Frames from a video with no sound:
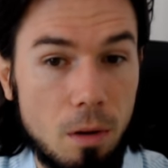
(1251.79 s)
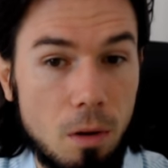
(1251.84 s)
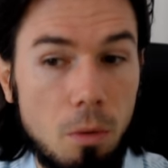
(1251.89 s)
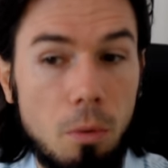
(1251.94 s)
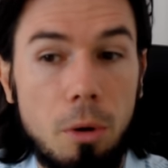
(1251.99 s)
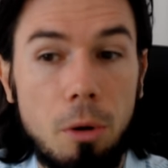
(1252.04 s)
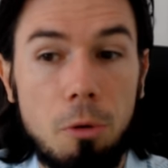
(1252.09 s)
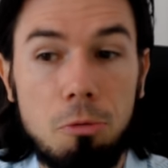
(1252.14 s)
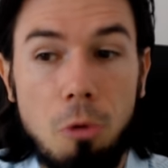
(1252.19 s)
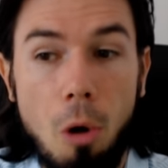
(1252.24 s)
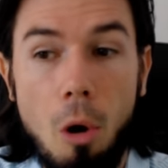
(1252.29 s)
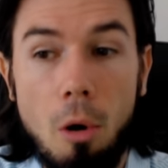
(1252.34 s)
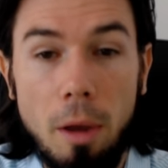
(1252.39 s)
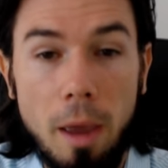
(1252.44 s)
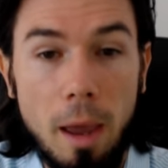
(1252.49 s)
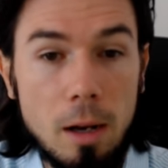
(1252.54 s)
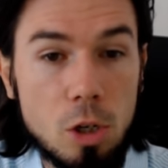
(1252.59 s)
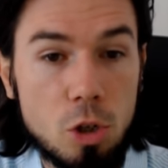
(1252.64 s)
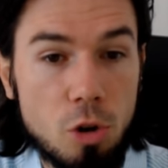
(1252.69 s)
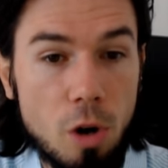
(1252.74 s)
With a wrong
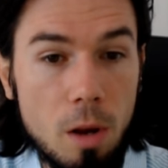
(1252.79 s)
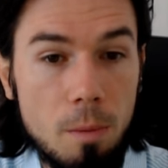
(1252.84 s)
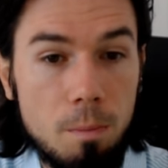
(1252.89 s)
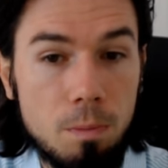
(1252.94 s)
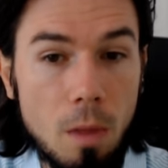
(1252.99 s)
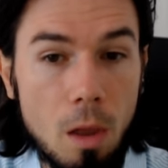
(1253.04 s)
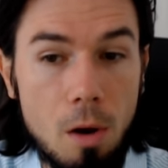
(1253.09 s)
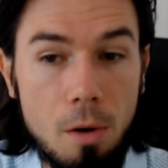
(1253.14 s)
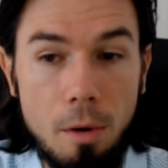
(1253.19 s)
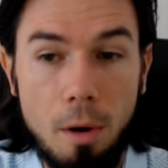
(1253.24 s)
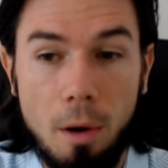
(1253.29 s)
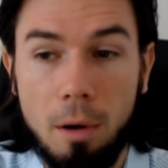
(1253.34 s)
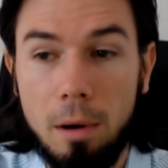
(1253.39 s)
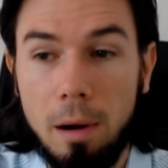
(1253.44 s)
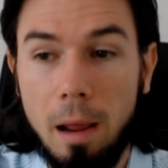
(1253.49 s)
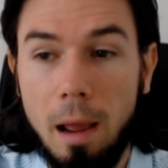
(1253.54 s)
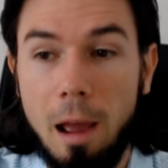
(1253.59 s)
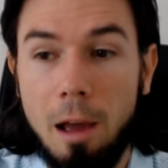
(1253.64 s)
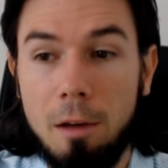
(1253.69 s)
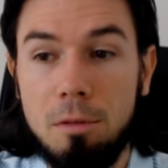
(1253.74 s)
entry, you're not going
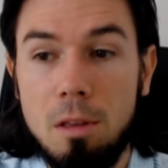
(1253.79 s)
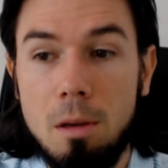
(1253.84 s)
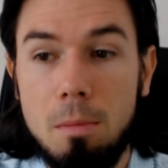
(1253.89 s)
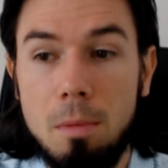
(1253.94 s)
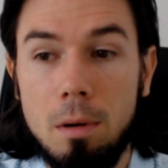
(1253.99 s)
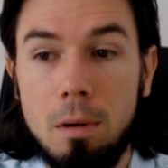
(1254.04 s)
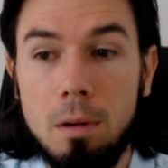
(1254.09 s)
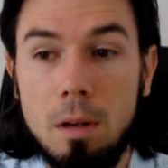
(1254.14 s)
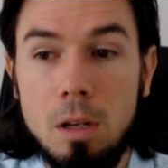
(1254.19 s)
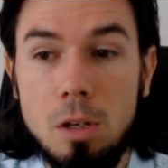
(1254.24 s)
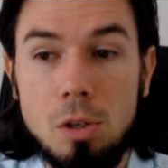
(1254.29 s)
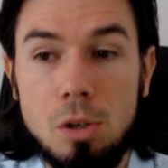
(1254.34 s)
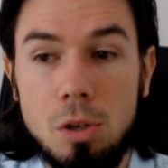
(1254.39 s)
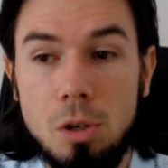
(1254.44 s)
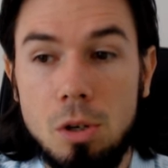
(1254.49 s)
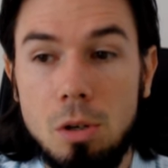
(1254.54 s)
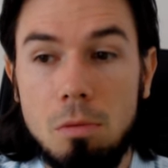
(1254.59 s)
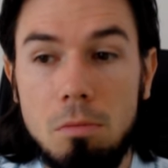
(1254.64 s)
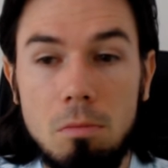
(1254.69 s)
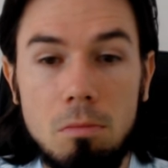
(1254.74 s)
to have the ability
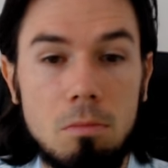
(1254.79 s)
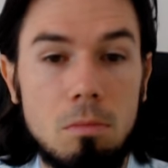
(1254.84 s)
to